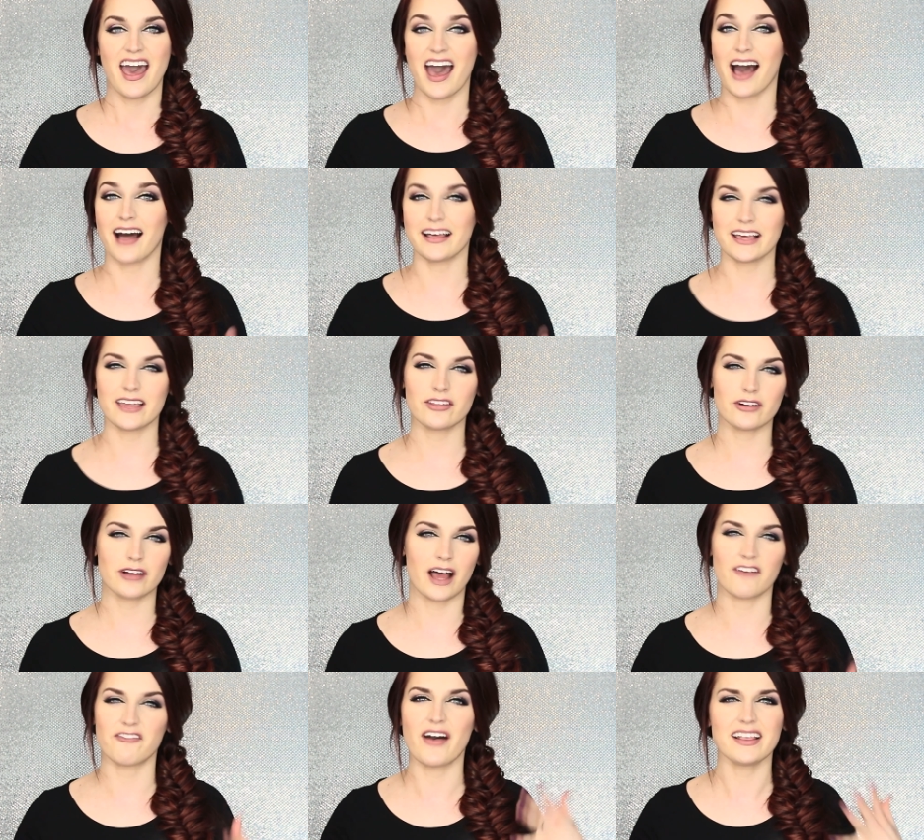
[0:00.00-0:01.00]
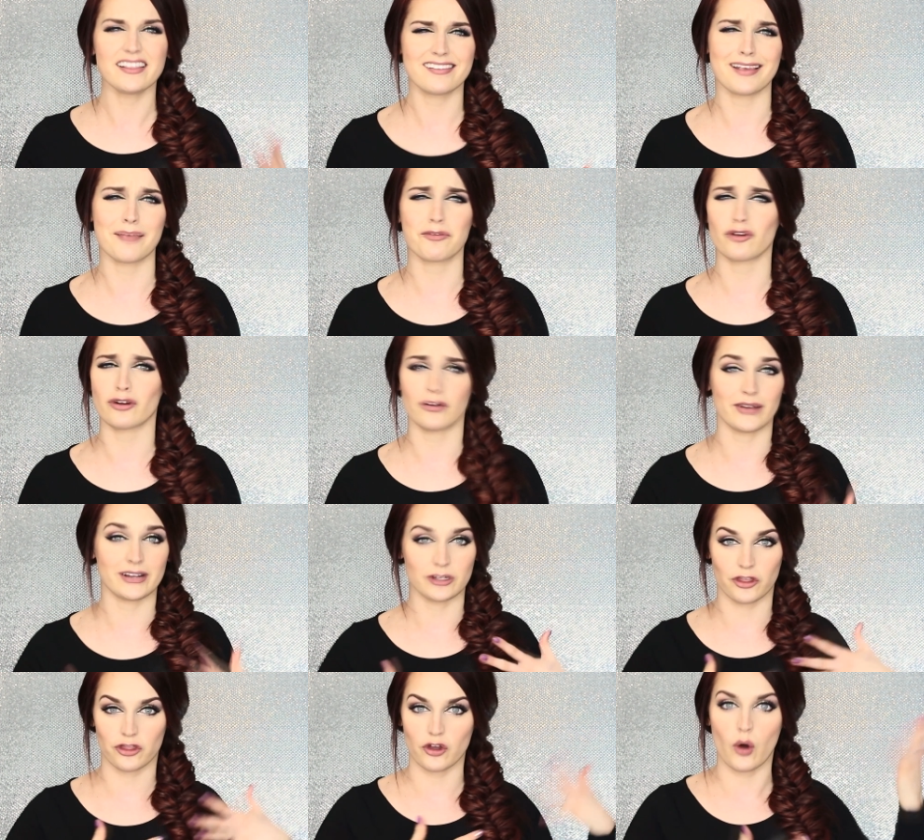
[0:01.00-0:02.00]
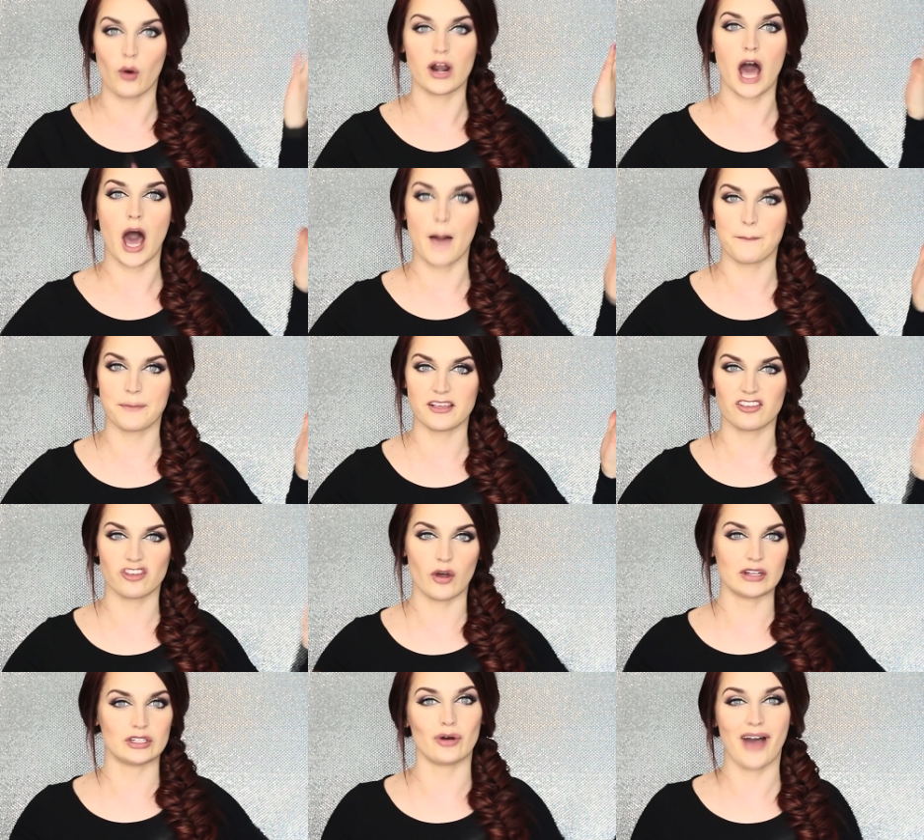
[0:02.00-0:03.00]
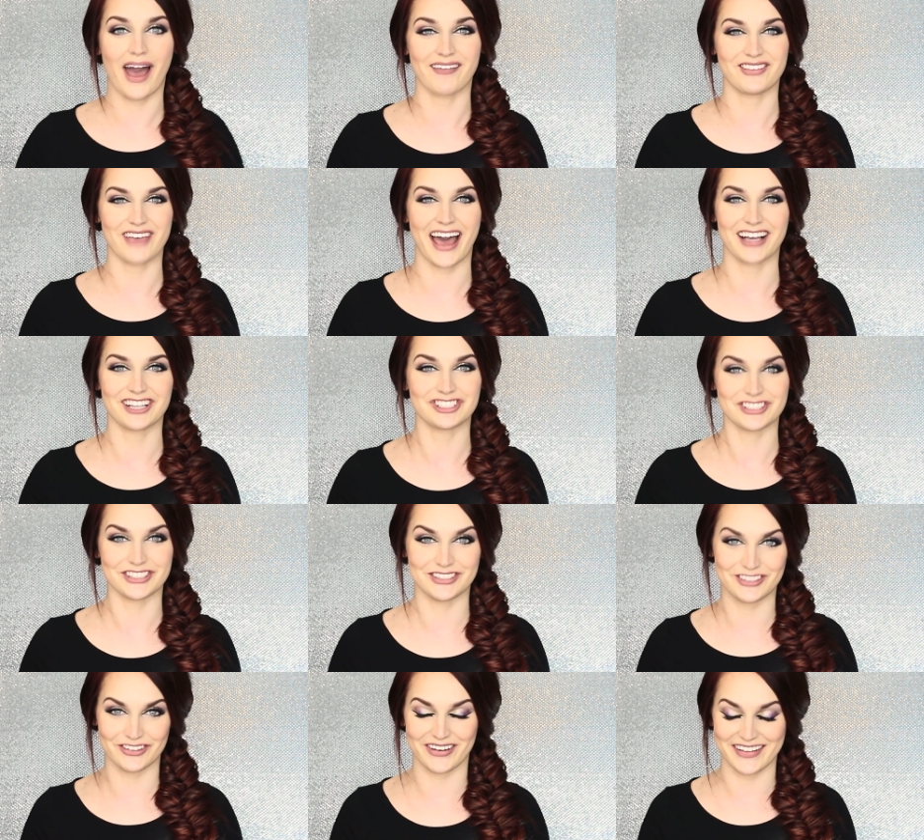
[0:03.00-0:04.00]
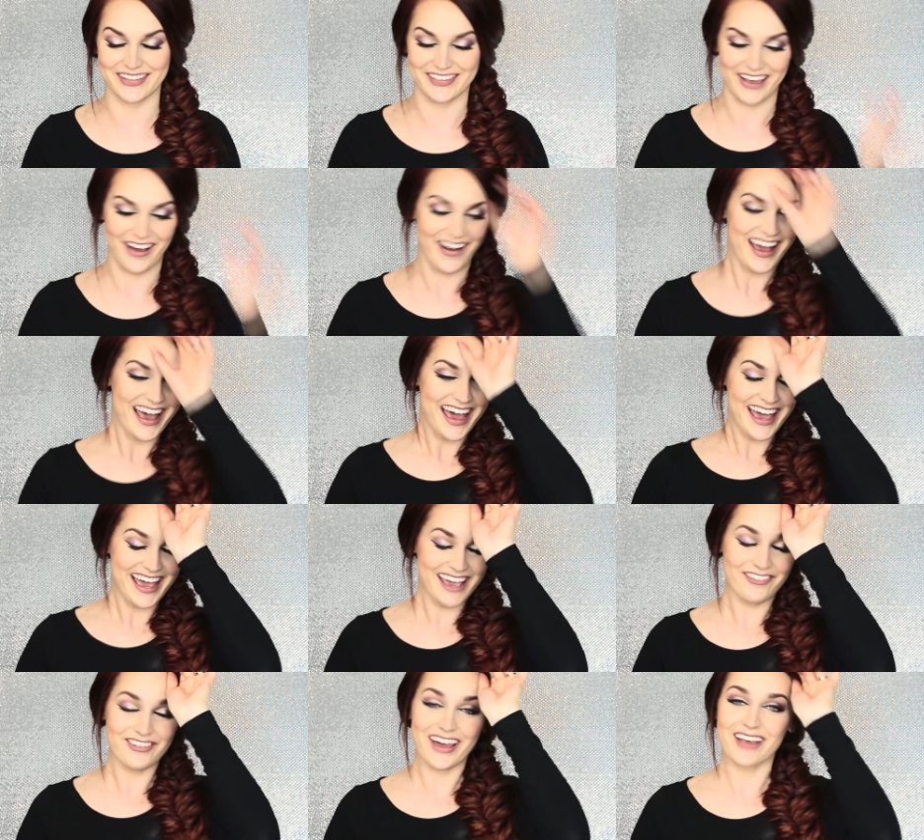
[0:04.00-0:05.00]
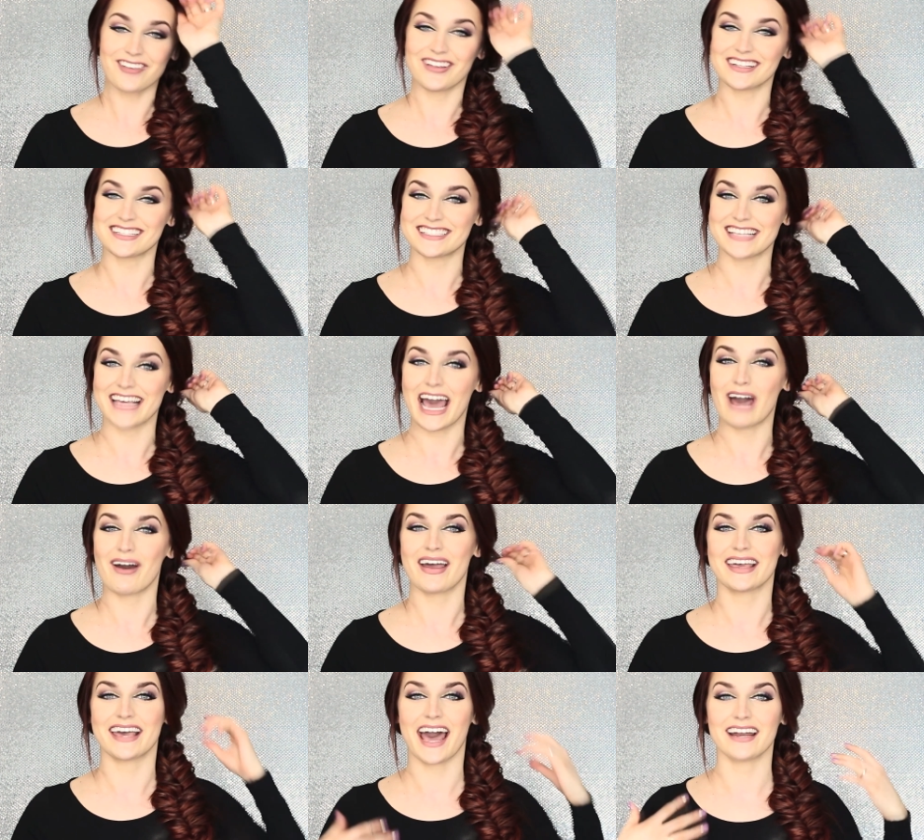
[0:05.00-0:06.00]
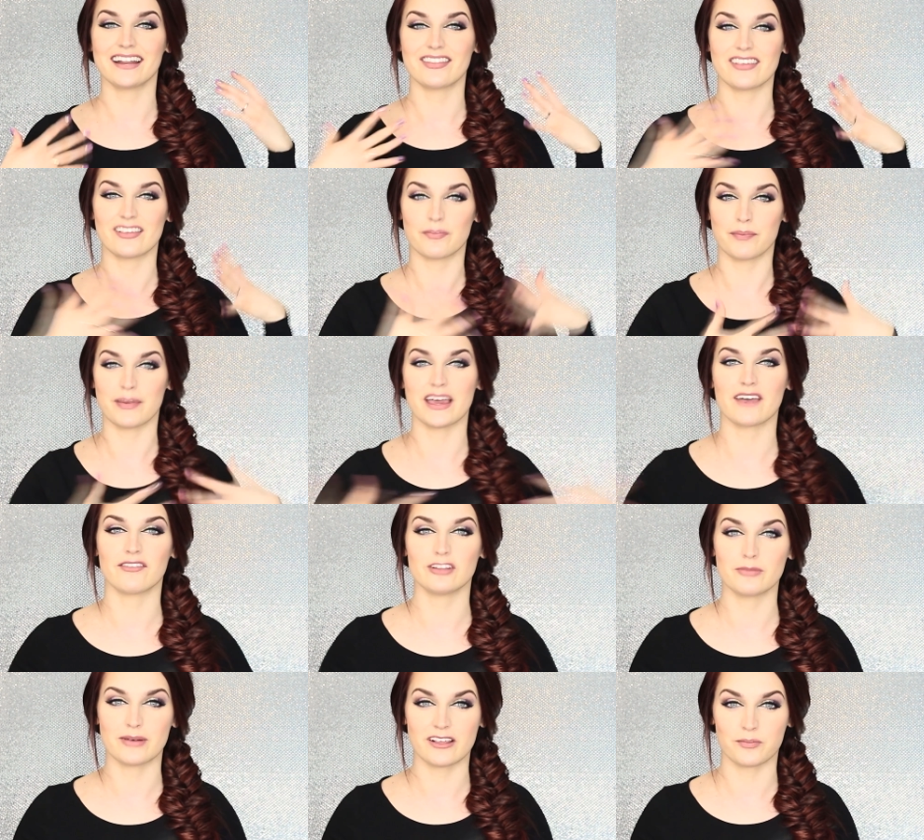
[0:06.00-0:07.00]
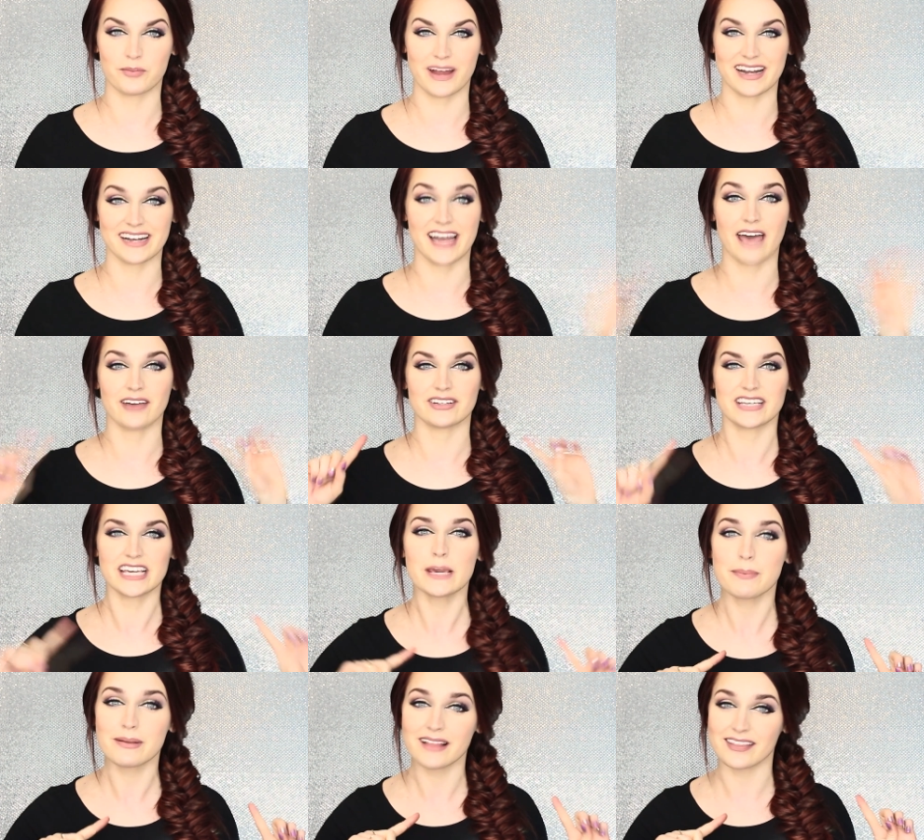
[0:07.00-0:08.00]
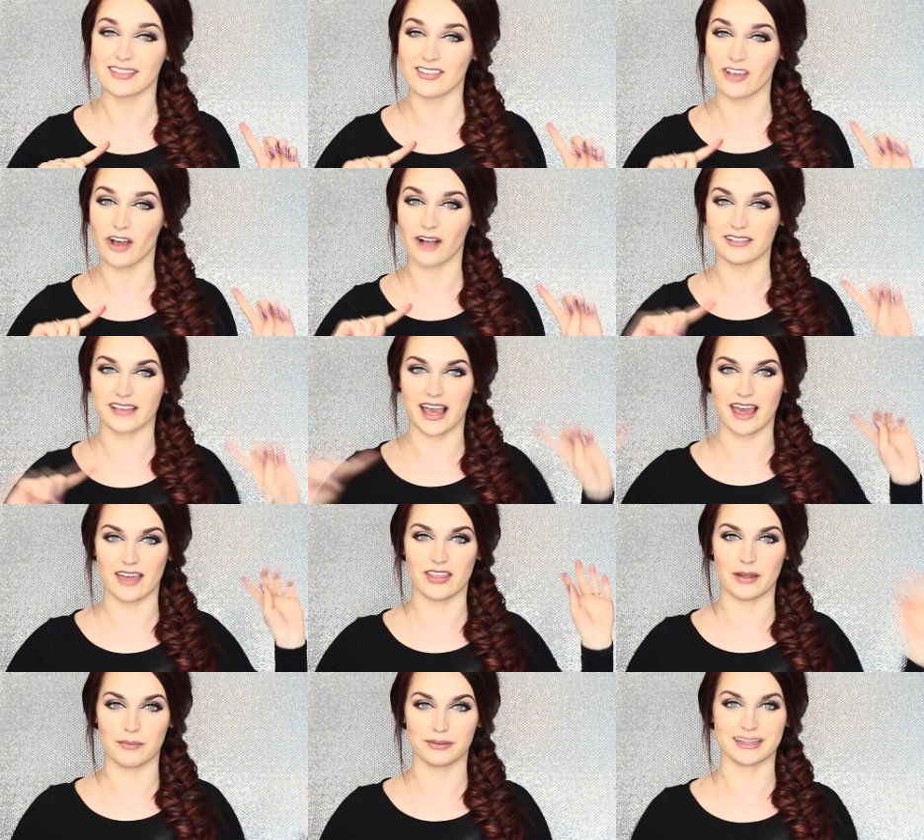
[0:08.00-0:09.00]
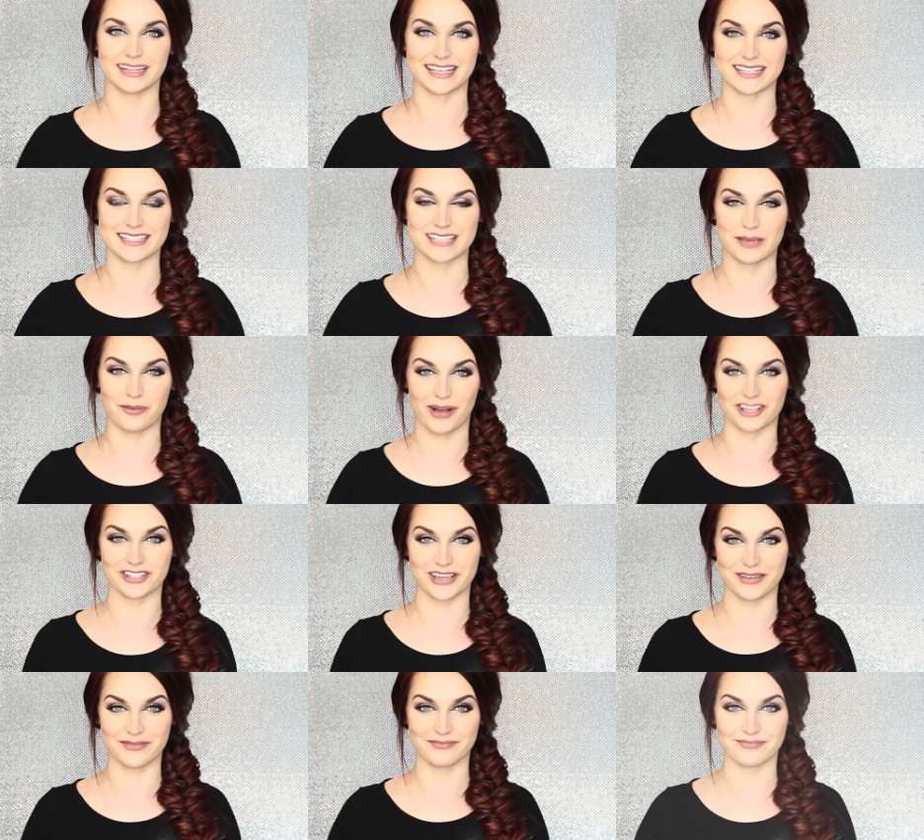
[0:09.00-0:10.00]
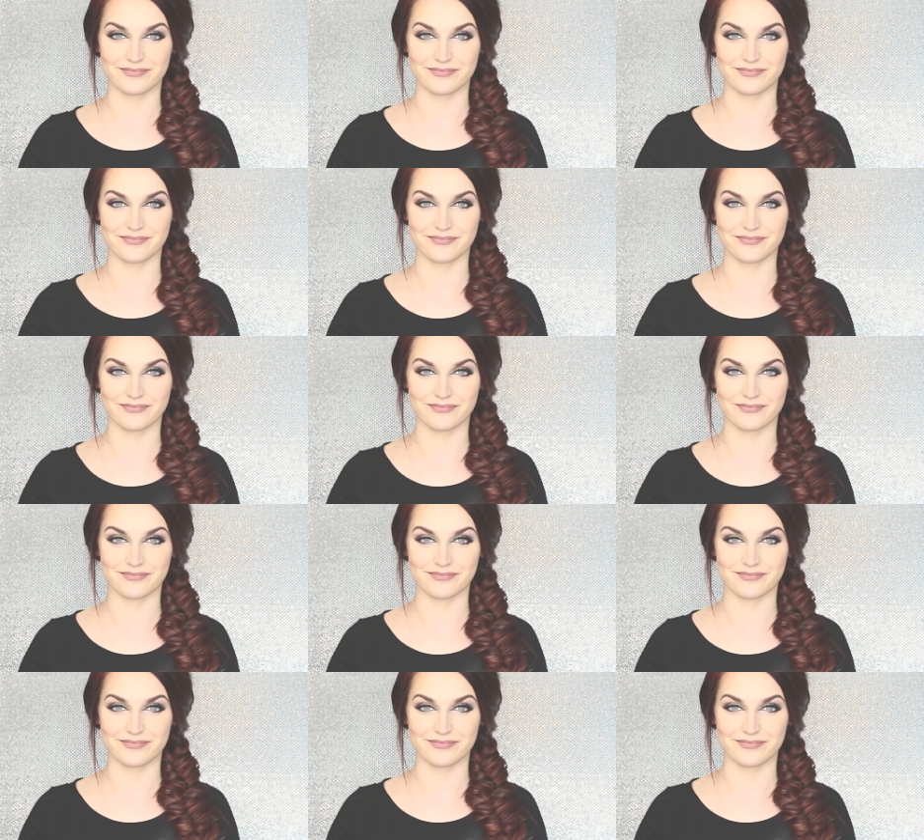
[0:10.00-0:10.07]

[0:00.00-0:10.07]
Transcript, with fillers: either I'll find some sort of way to throw it up so I don't have to actually do it. So if you guys would like to see how I got this big voluminous braid and how to keep it like this all day, then please keep watching.